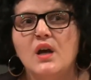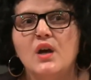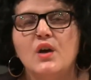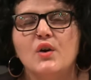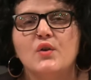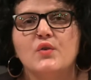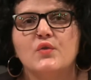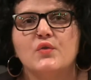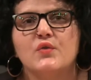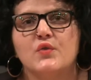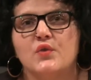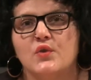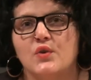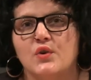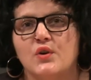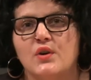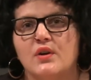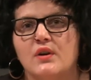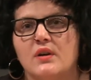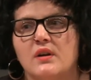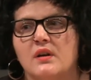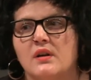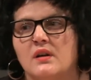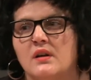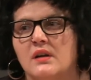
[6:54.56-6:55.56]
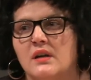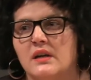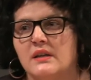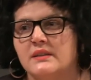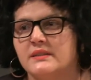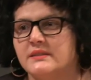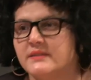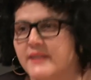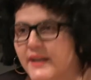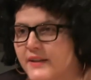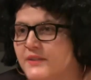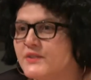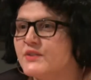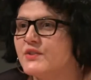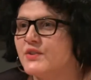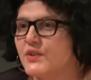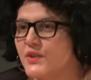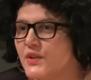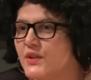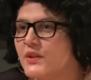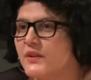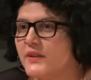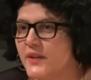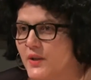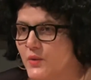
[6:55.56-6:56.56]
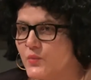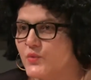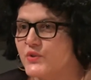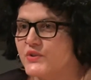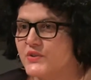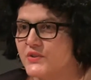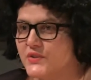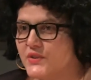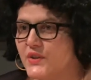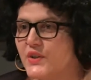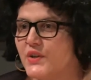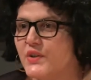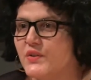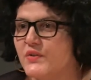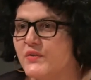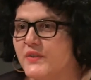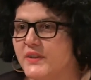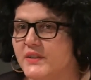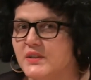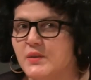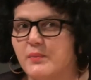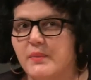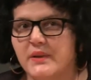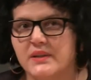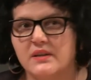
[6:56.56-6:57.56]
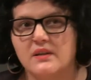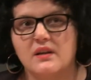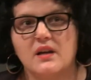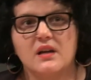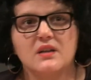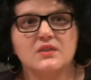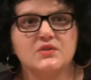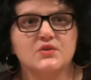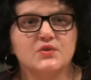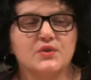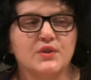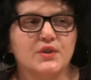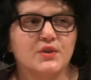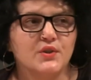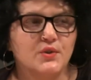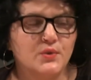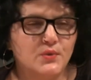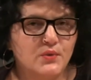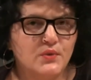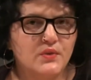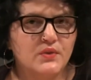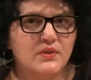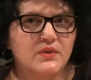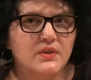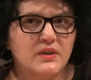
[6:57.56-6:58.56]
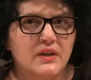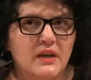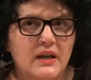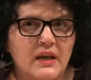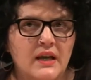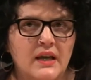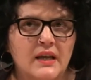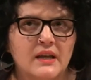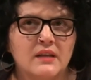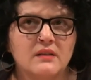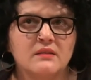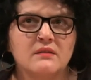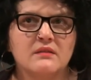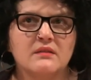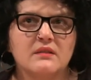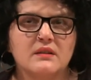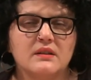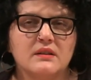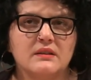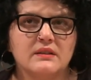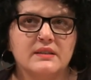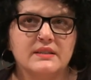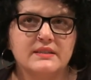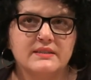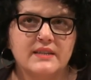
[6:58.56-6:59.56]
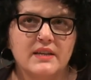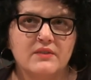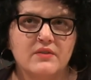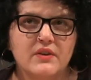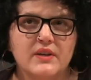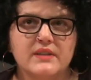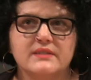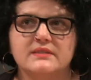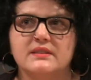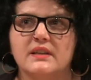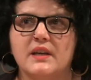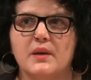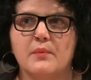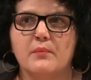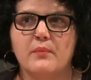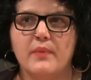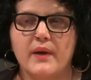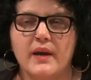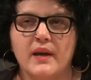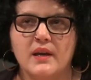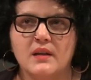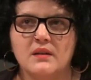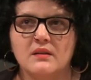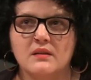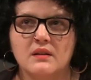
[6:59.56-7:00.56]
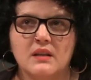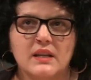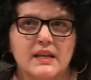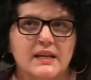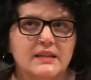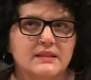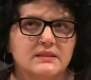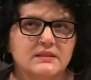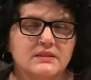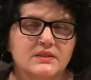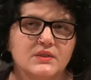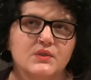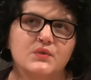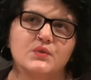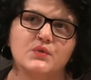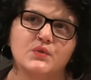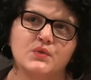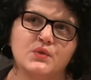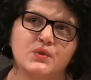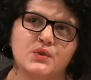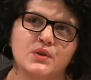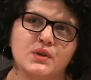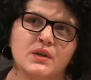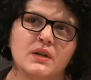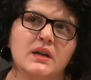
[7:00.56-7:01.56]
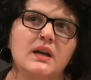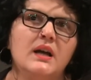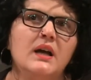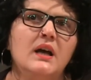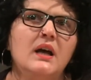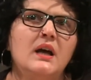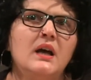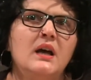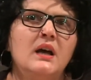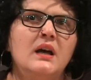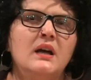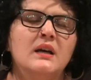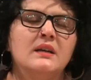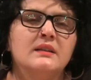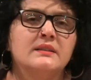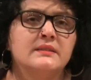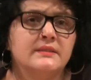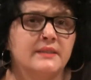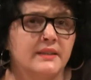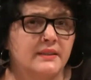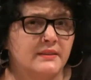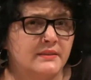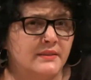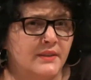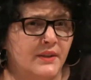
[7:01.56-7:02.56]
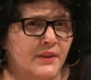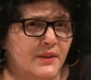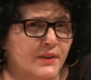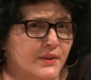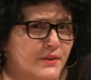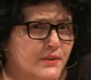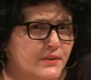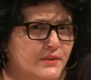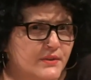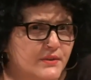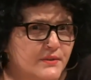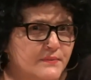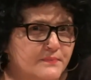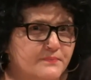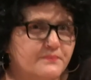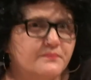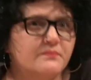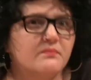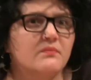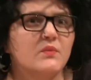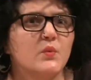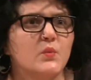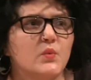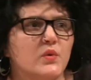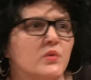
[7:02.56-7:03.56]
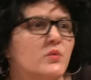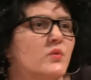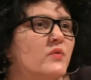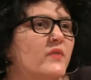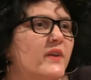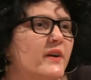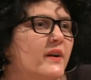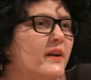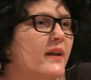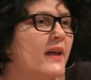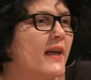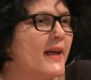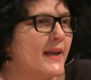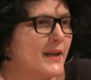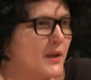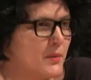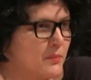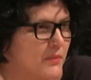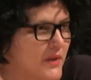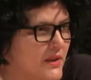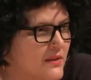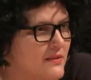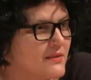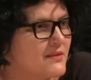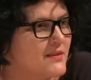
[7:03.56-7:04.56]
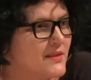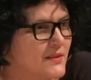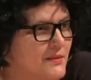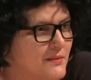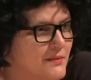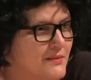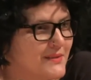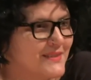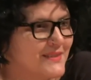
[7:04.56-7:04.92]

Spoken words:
for a center that would serve independent culture and youth, and this advocacy campaign lasted for 6 years. We were very adamant, and